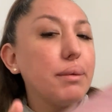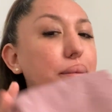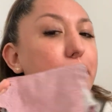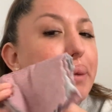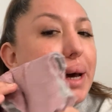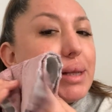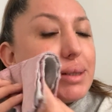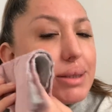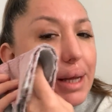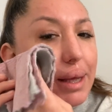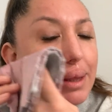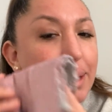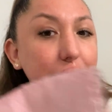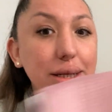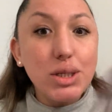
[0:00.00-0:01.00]
pats
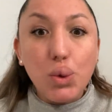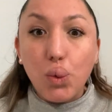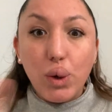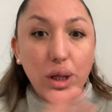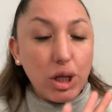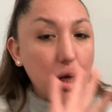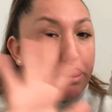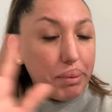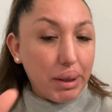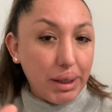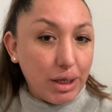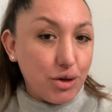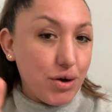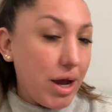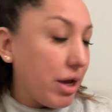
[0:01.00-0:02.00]
like this will
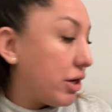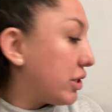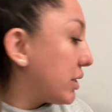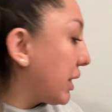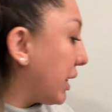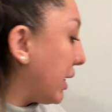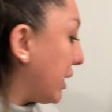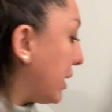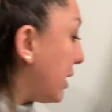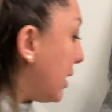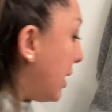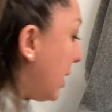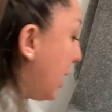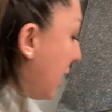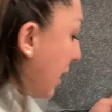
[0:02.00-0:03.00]
completely dry your skin.
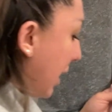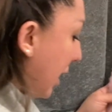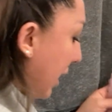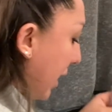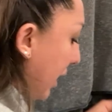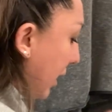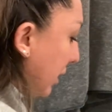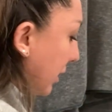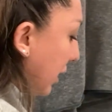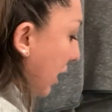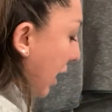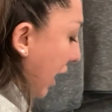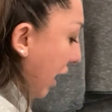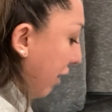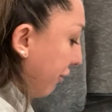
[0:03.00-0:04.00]
And
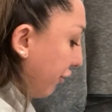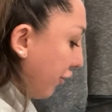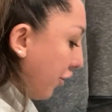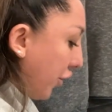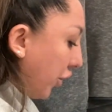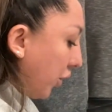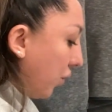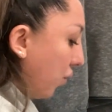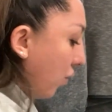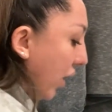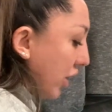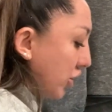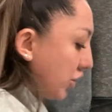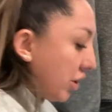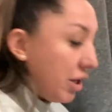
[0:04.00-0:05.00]
after you
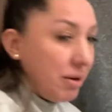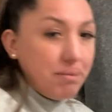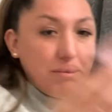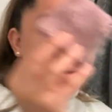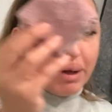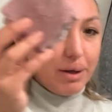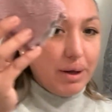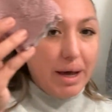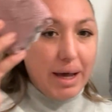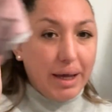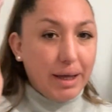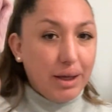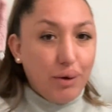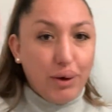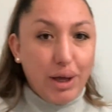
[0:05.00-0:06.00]
wash them,
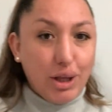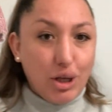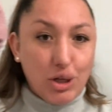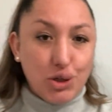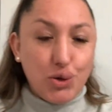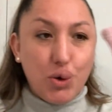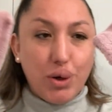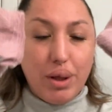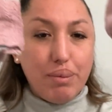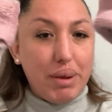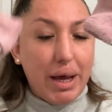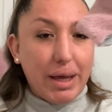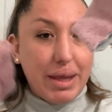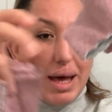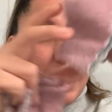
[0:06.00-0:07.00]
you can just throw them
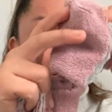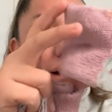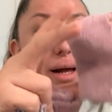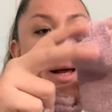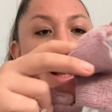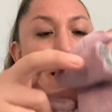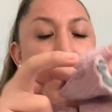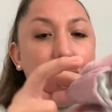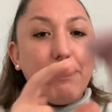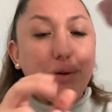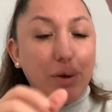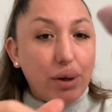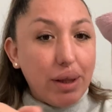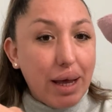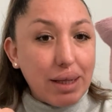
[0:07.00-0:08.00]
like that. I've
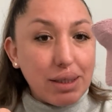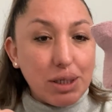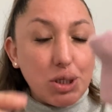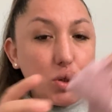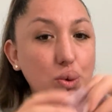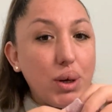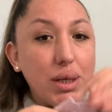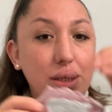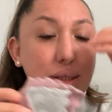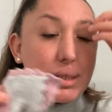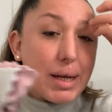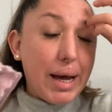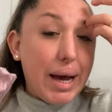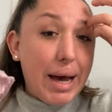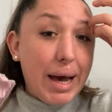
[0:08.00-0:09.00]
utilized this ones.
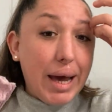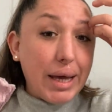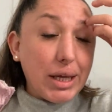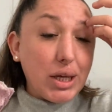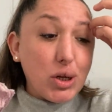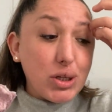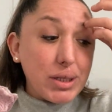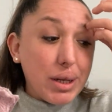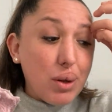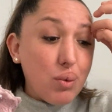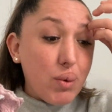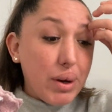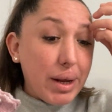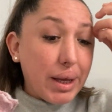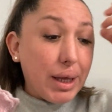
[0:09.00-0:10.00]
I just didn't
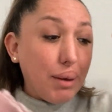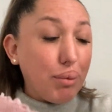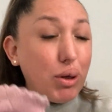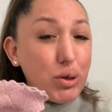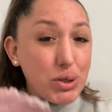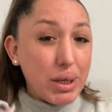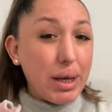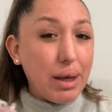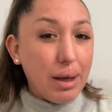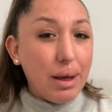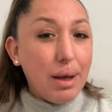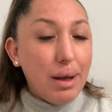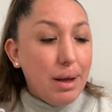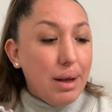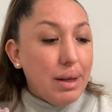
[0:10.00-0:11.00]
want to keep using
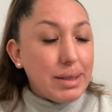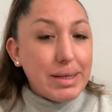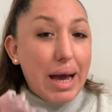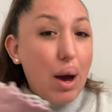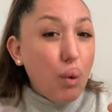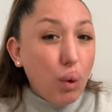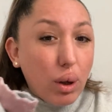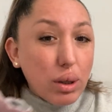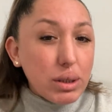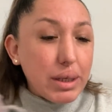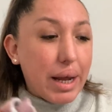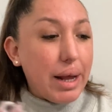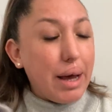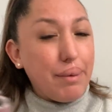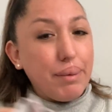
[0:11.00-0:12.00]
towels
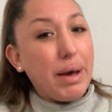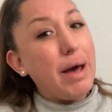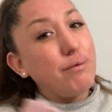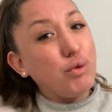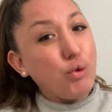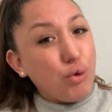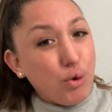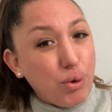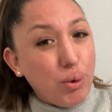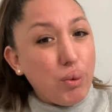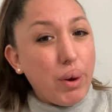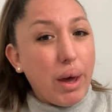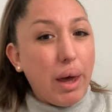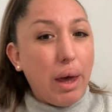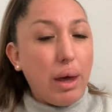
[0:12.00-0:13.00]
that I have to throw
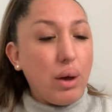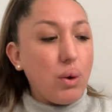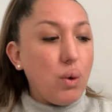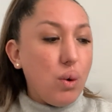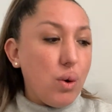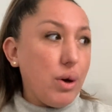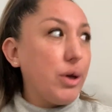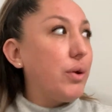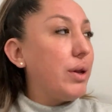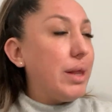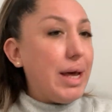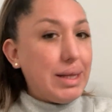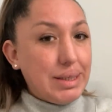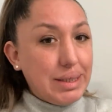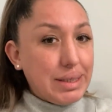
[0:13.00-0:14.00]
away or
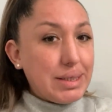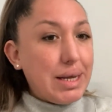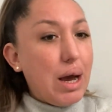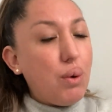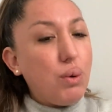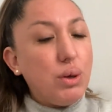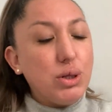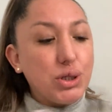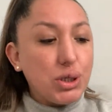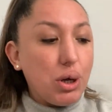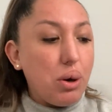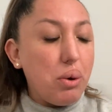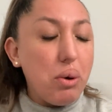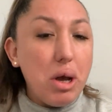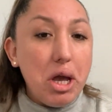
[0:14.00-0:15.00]
utilize these towels.
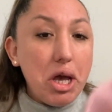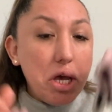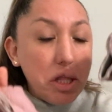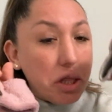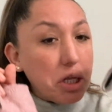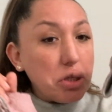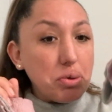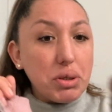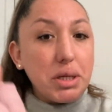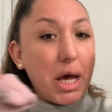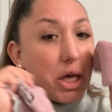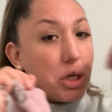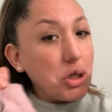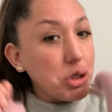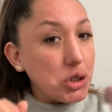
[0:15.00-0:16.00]
So these ones,
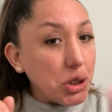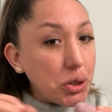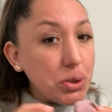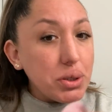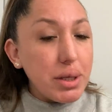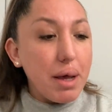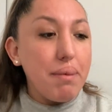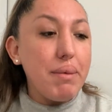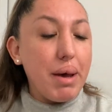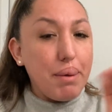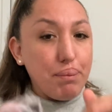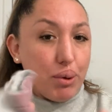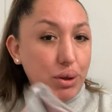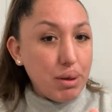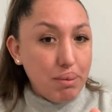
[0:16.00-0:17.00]
I just use them,
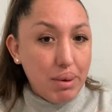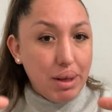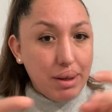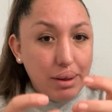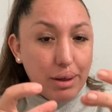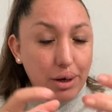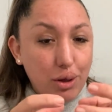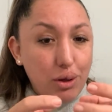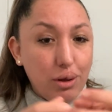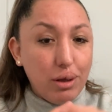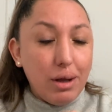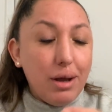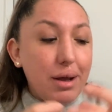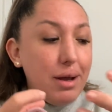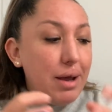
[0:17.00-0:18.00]
put them in a little
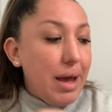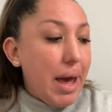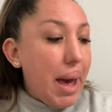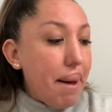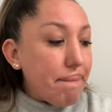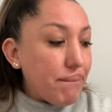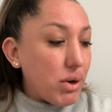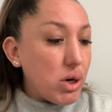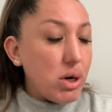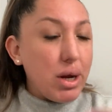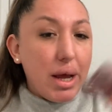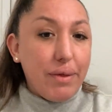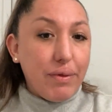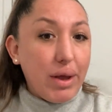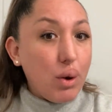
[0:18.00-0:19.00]
hamper,
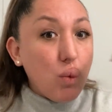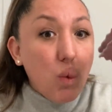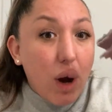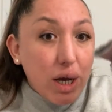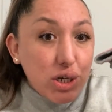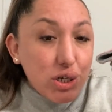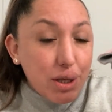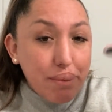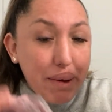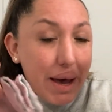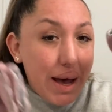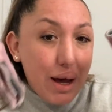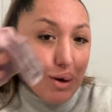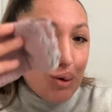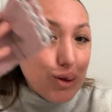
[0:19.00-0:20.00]
and then wash them
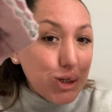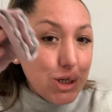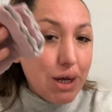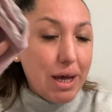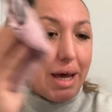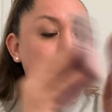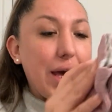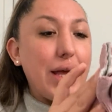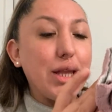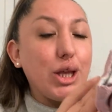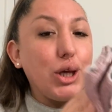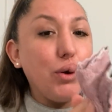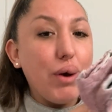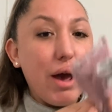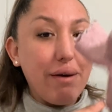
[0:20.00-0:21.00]
out, and
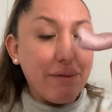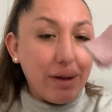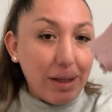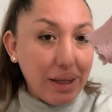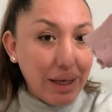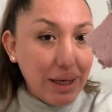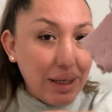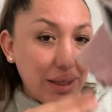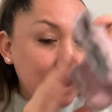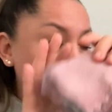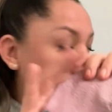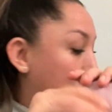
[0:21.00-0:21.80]
you have clean